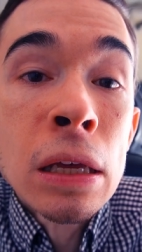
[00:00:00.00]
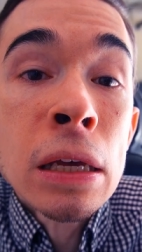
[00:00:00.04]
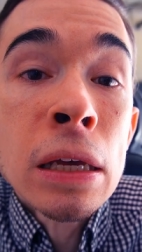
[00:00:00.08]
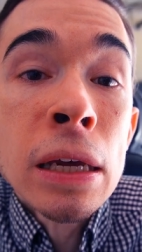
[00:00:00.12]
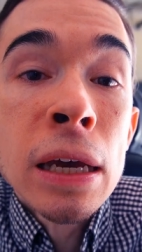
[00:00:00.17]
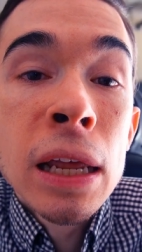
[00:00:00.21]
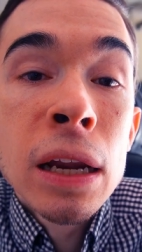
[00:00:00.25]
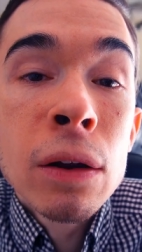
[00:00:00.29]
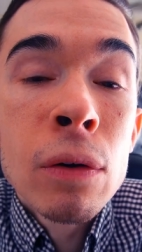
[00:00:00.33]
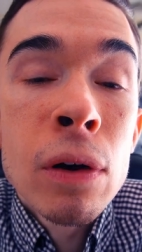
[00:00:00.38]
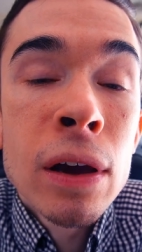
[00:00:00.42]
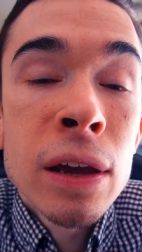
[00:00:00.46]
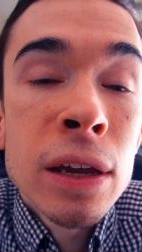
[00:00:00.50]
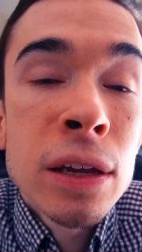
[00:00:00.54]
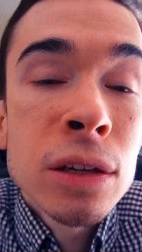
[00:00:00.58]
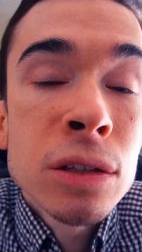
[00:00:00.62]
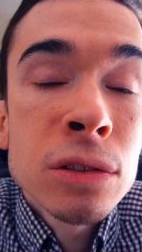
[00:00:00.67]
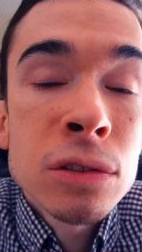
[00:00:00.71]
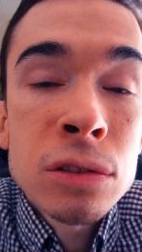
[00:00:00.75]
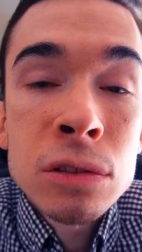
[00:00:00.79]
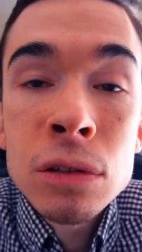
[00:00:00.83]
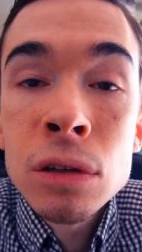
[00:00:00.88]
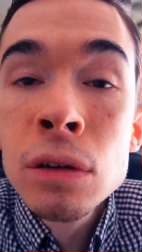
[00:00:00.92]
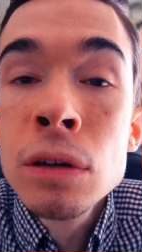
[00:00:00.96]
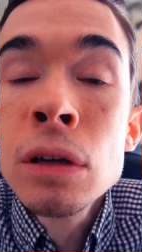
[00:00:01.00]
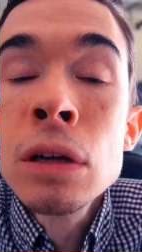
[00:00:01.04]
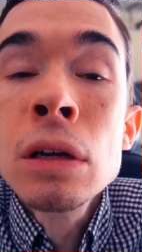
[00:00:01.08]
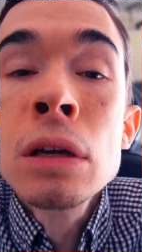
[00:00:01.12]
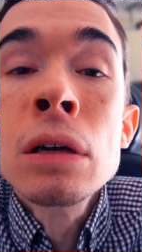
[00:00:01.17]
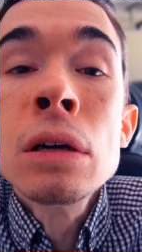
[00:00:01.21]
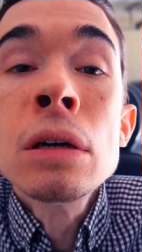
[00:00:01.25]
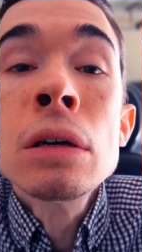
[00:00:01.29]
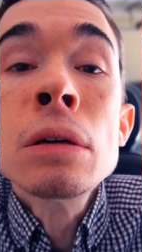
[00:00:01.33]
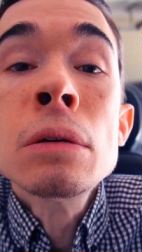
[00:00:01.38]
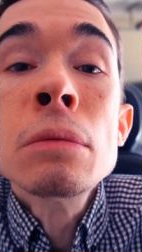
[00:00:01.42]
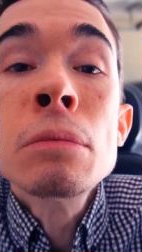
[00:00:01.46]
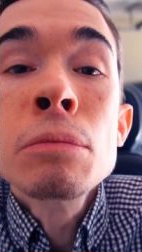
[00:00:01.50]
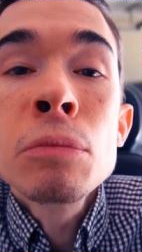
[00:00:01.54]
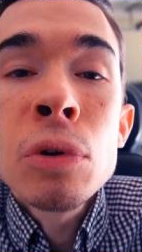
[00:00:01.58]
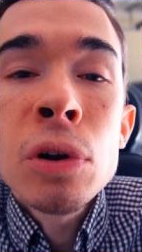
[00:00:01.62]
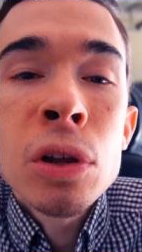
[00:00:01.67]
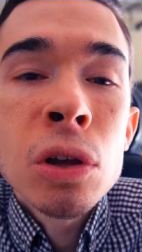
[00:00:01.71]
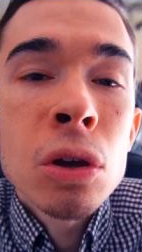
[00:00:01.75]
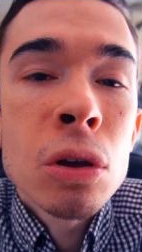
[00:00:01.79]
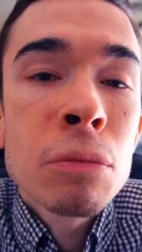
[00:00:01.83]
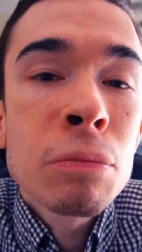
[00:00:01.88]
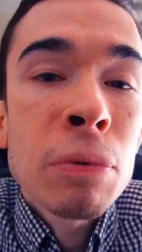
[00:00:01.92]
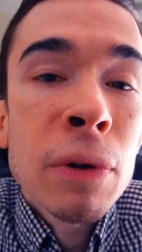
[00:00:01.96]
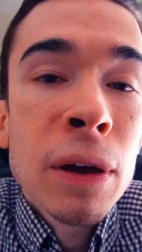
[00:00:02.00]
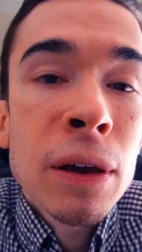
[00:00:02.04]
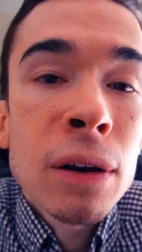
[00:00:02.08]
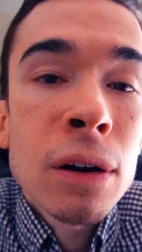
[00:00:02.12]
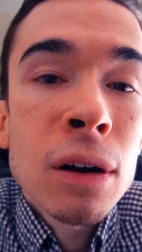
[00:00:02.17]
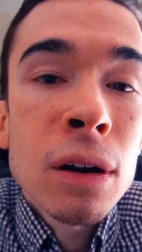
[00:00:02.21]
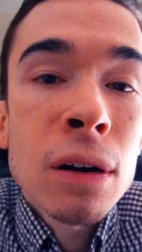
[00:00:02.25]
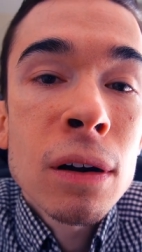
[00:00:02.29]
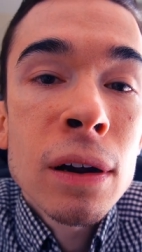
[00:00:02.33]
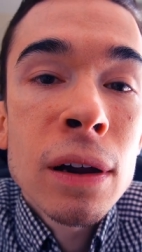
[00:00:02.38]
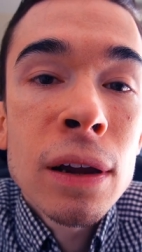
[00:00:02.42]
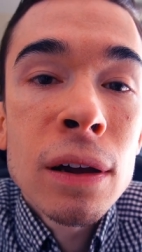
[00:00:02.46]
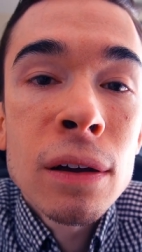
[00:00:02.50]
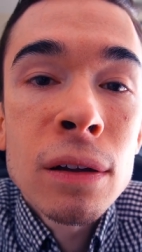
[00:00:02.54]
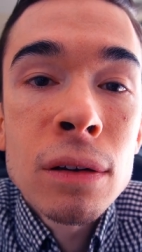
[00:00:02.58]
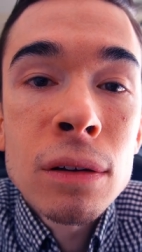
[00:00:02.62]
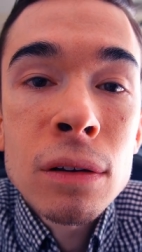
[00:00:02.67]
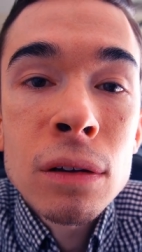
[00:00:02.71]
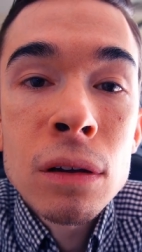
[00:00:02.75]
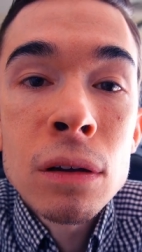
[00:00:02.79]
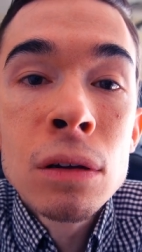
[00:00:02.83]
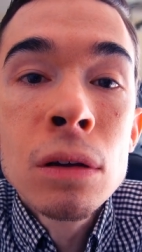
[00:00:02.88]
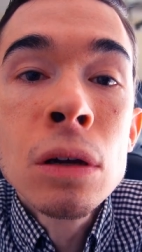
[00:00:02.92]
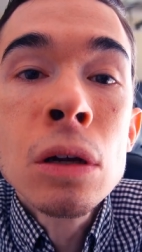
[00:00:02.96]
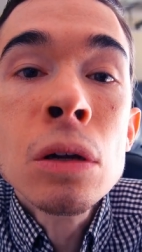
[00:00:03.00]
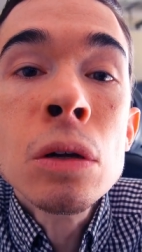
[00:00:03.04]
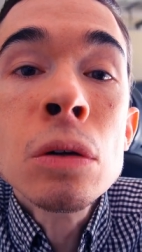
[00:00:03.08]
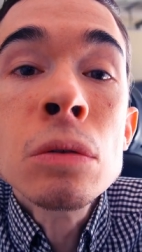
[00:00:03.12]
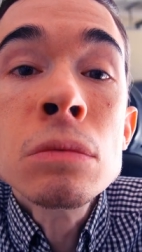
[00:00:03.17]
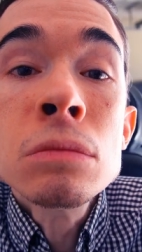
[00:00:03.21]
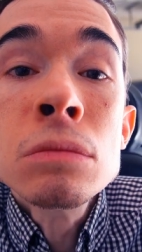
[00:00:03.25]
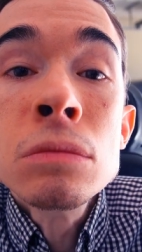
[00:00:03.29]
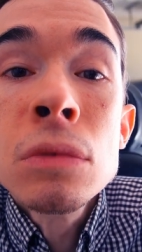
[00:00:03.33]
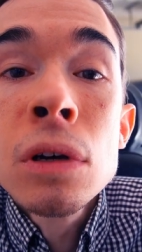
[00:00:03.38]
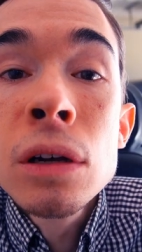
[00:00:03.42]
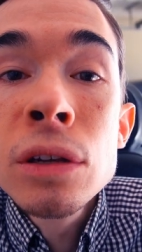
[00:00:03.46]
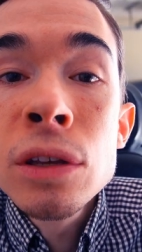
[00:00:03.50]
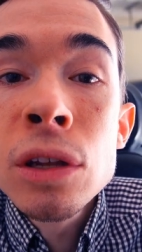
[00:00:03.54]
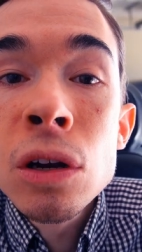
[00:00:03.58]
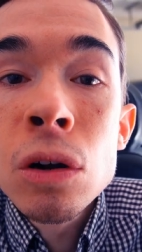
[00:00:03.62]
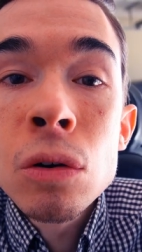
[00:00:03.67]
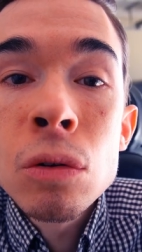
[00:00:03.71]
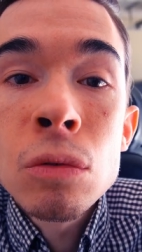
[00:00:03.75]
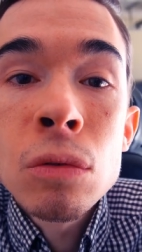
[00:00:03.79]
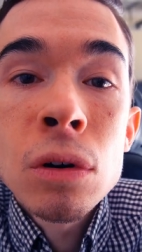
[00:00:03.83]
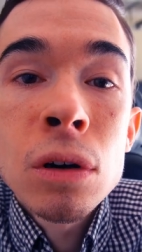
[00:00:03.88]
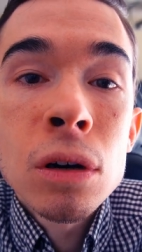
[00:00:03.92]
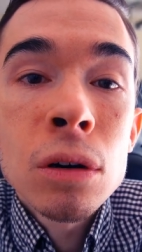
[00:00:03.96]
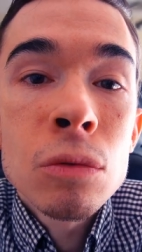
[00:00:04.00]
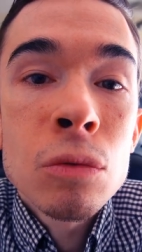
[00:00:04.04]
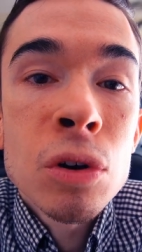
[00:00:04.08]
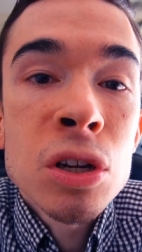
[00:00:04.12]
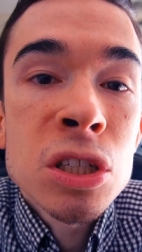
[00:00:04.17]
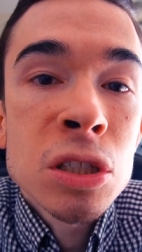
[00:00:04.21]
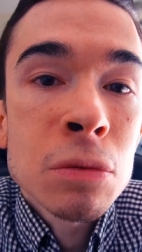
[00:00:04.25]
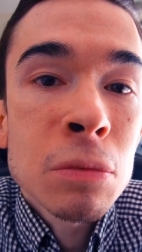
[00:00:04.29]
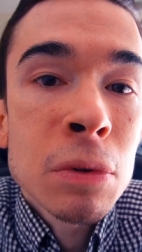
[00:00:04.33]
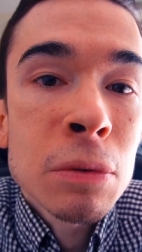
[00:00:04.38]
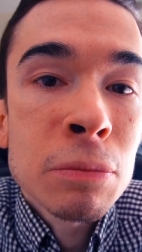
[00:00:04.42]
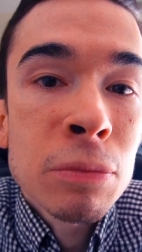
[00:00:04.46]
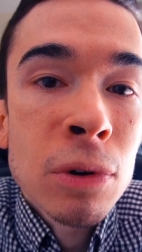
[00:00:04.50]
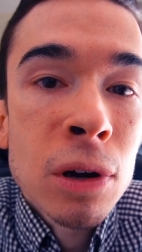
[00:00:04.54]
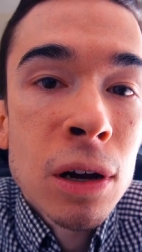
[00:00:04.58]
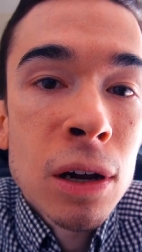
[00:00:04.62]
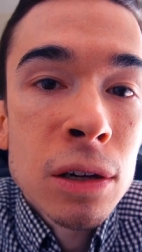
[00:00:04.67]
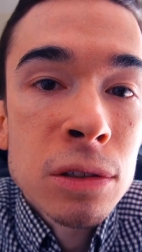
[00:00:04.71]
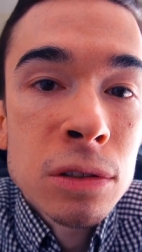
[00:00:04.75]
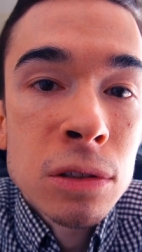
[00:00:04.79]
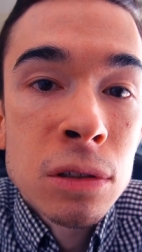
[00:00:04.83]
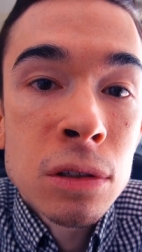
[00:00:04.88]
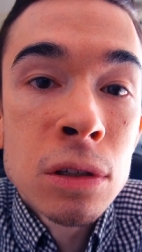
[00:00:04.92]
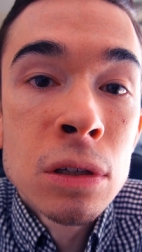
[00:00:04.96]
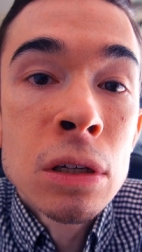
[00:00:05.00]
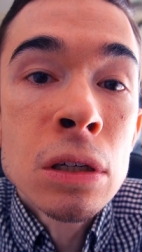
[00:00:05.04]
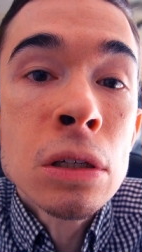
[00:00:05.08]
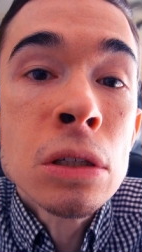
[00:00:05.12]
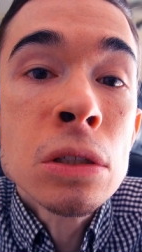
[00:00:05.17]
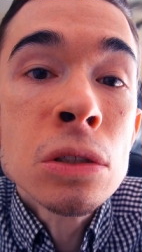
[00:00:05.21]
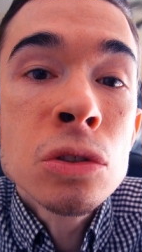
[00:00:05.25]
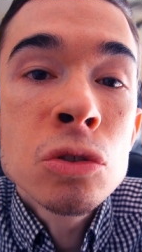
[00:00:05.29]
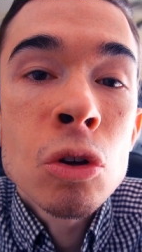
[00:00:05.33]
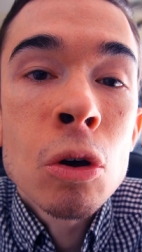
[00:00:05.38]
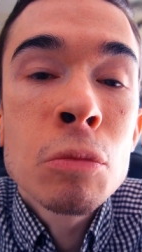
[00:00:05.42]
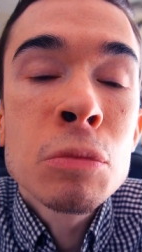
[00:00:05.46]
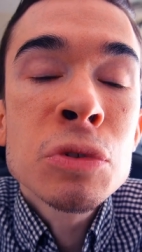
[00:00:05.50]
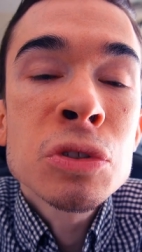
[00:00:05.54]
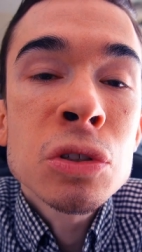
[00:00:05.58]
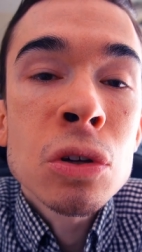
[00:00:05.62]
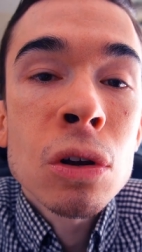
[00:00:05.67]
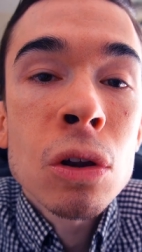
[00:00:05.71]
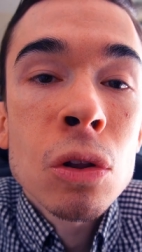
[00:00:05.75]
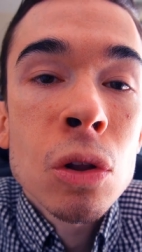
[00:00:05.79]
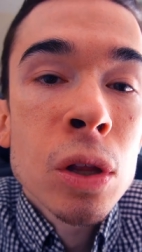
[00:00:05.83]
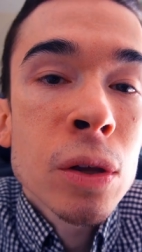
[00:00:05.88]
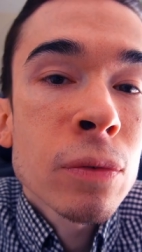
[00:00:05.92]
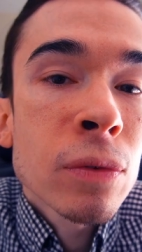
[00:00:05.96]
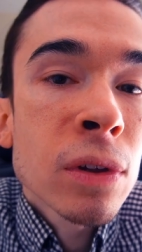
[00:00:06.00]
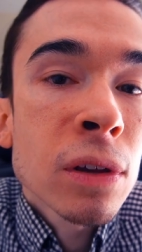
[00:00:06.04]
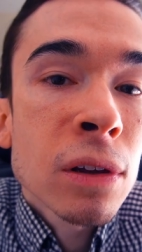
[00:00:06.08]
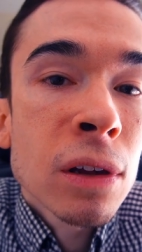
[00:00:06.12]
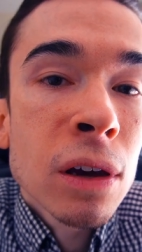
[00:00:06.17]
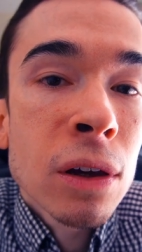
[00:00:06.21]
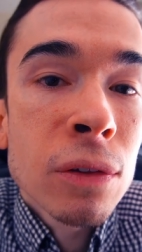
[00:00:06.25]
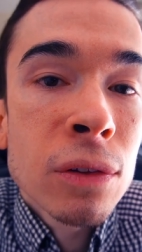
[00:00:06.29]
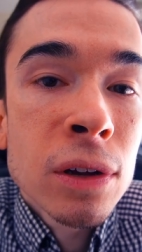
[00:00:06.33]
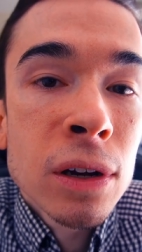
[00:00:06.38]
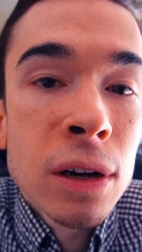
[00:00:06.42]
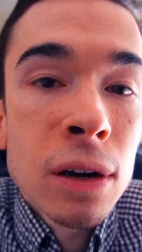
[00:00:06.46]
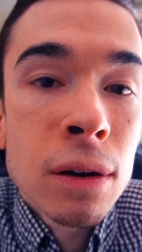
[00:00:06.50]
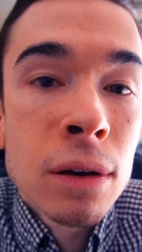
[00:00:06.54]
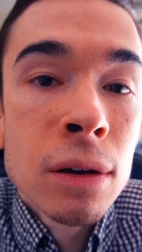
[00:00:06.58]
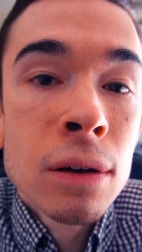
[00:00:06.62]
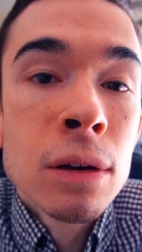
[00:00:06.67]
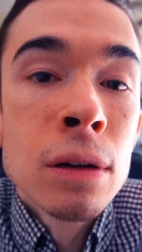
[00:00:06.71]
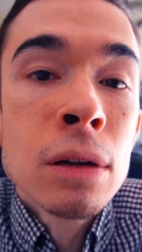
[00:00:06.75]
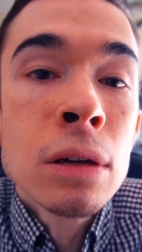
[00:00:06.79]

Anyway, he's pretty good painter and, you know, uh, reasonably priced. So I'm just going to leave it down there,